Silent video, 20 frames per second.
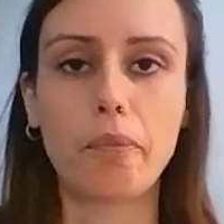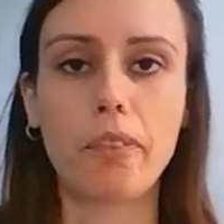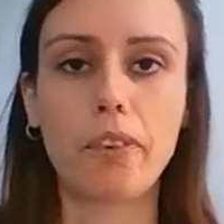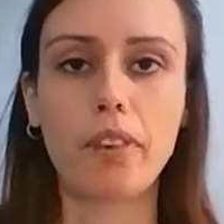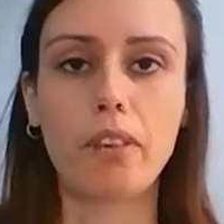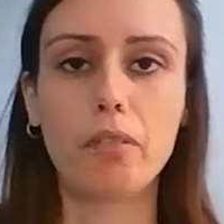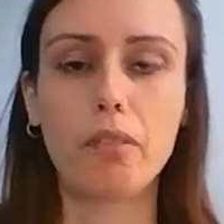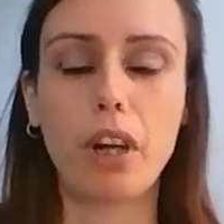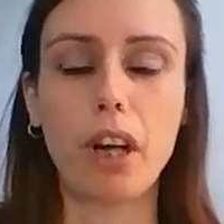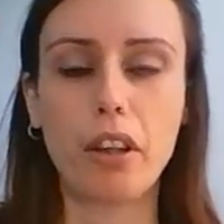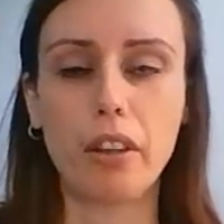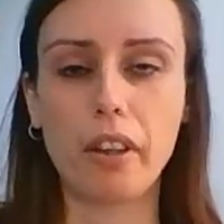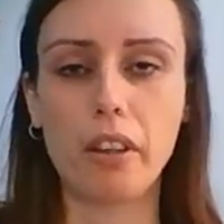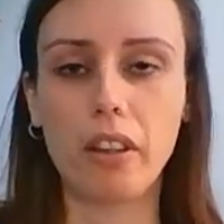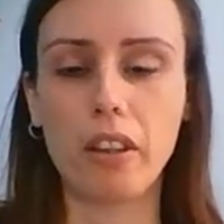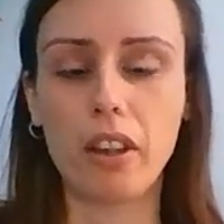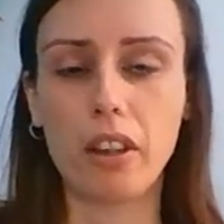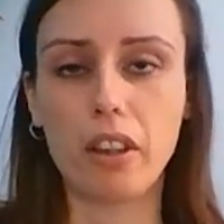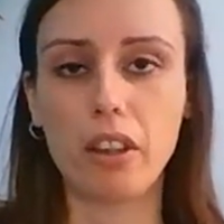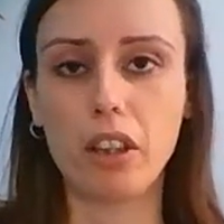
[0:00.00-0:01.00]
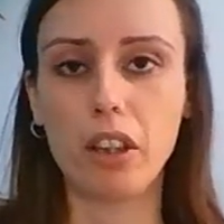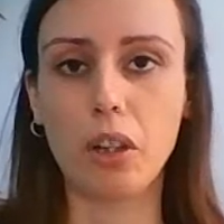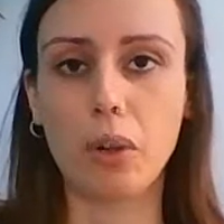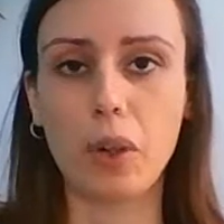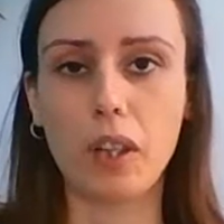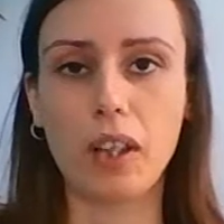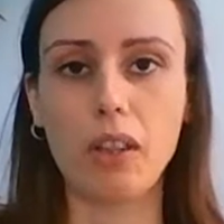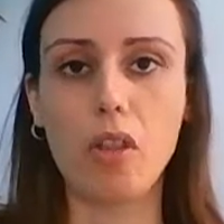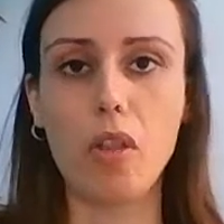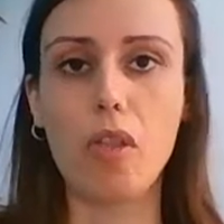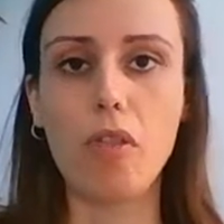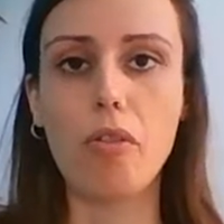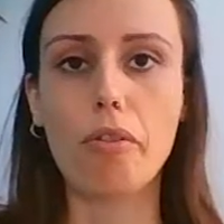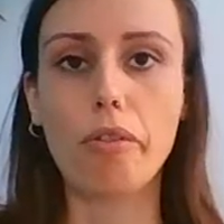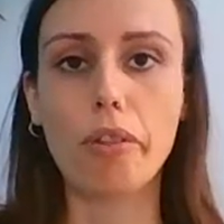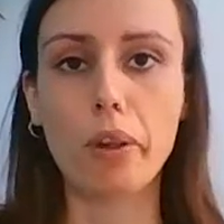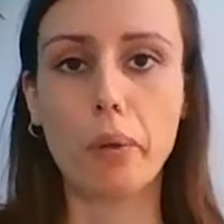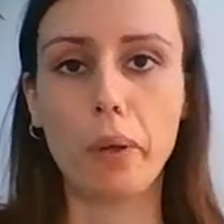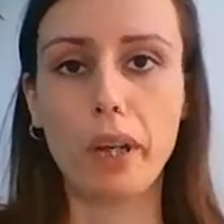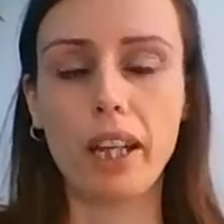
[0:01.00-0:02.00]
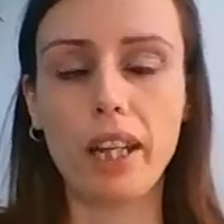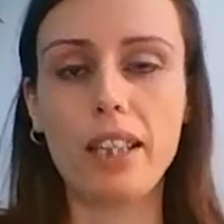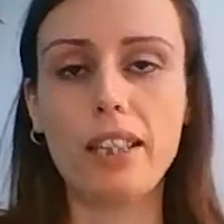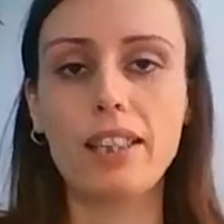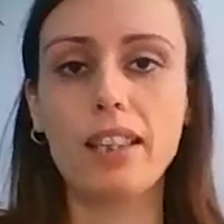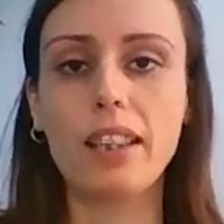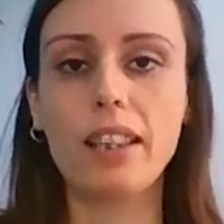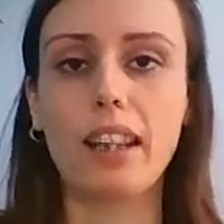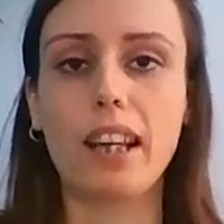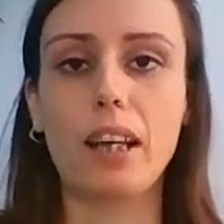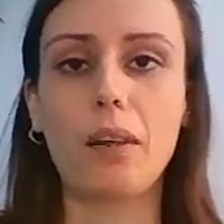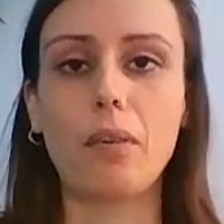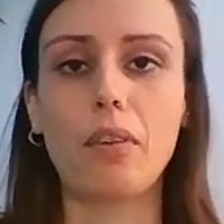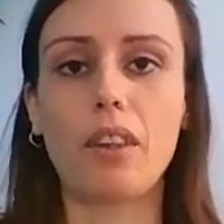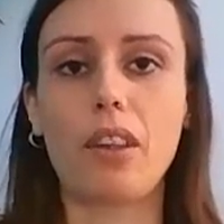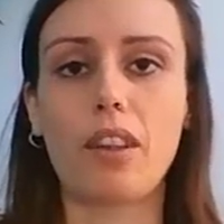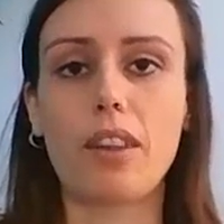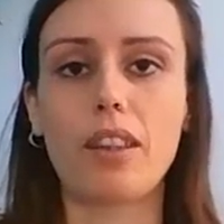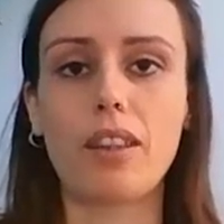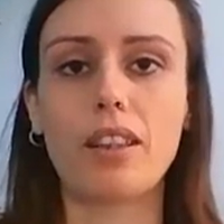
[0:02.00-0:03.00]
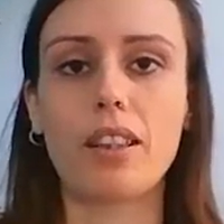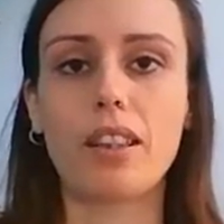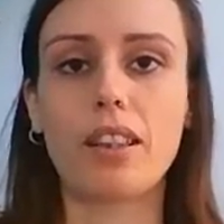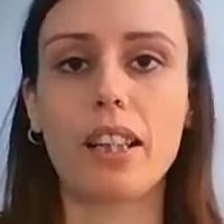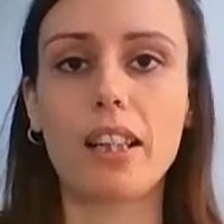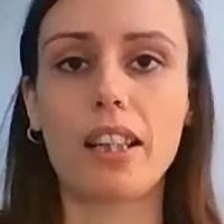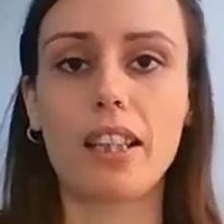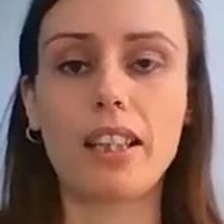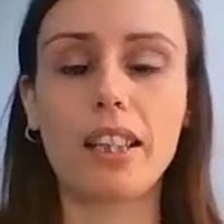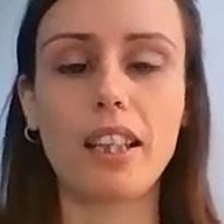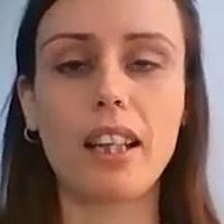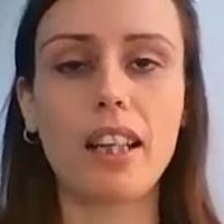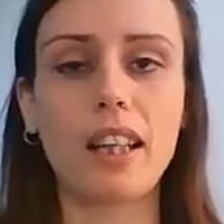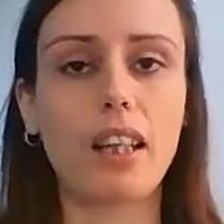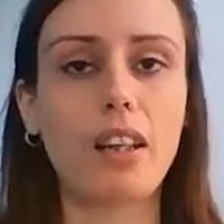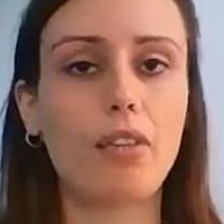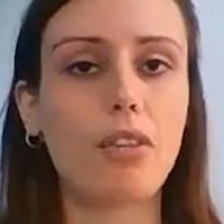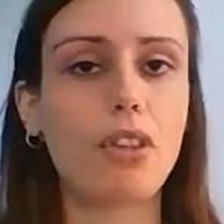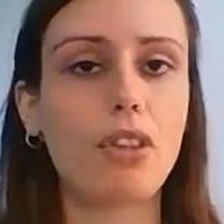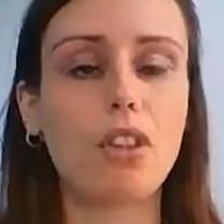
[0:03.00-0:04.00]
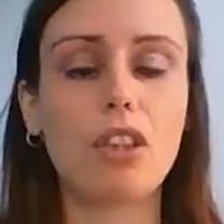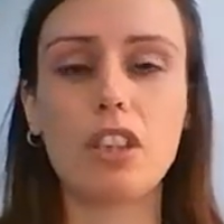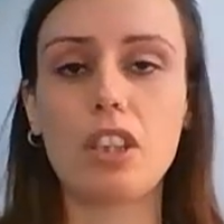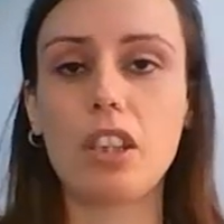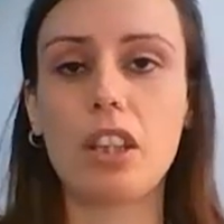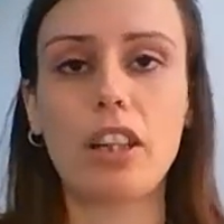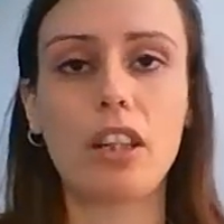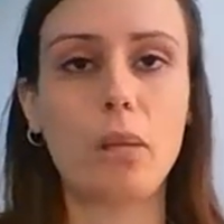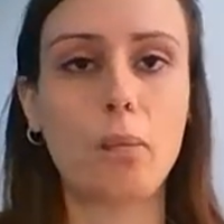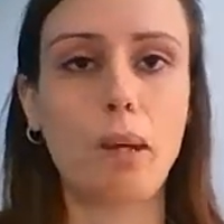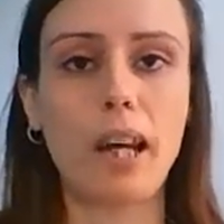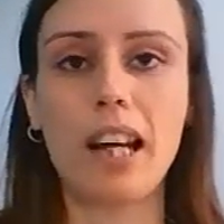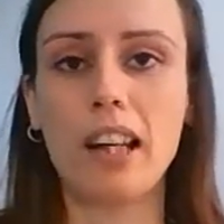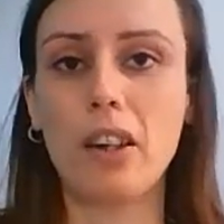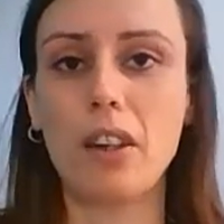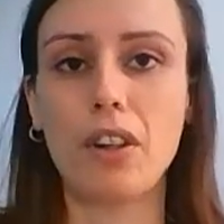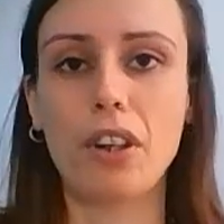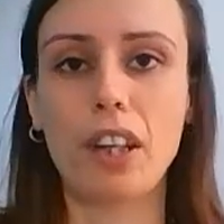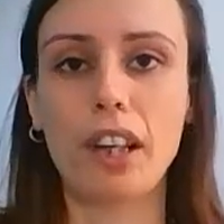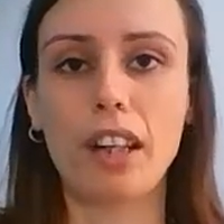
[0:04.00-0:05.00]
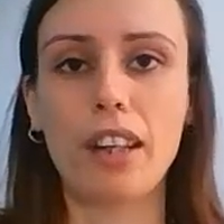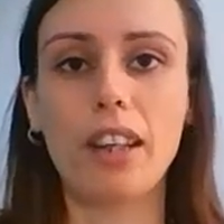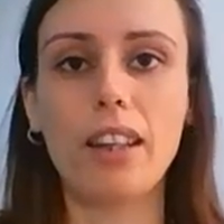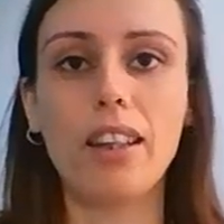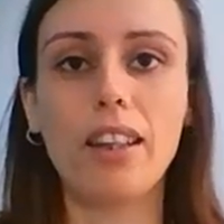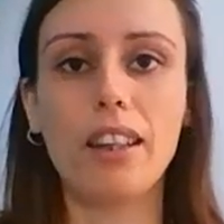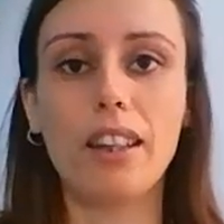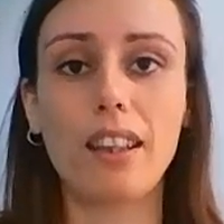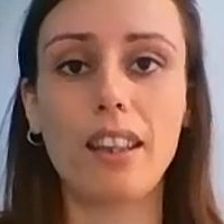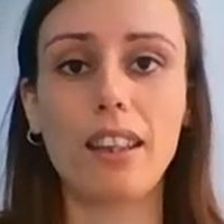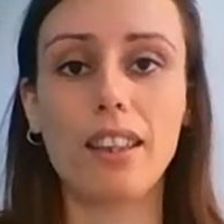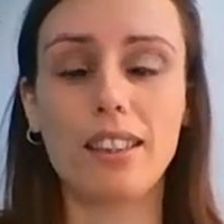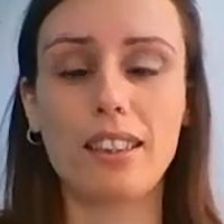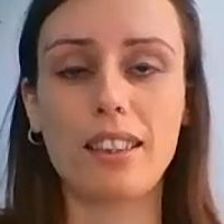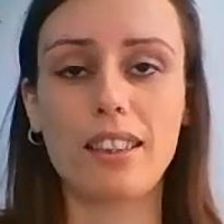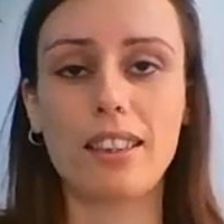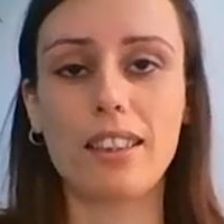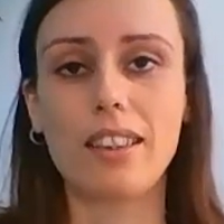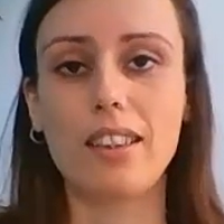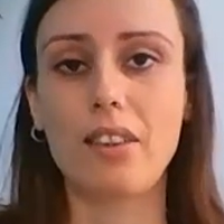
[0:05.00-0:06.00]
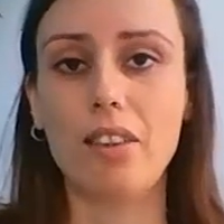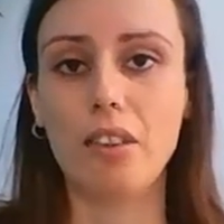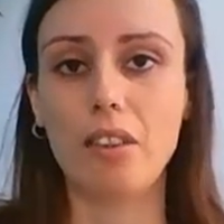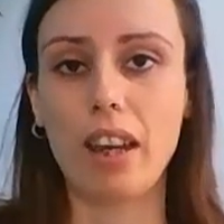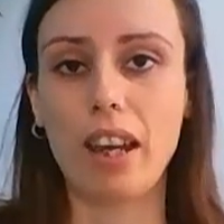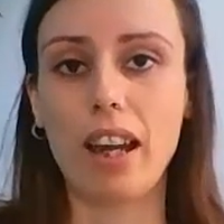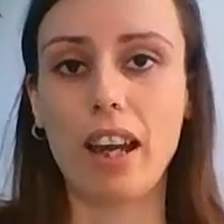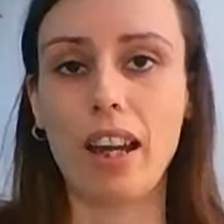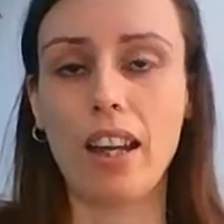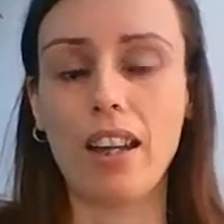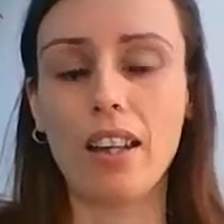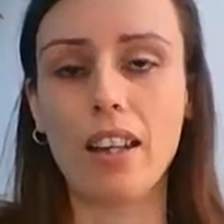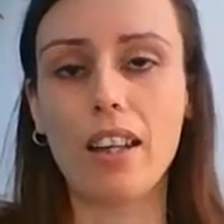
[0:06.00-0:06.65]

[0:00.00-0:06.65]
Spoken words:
rather than going through it and out the other side. If you just turn your back on it, it's still there.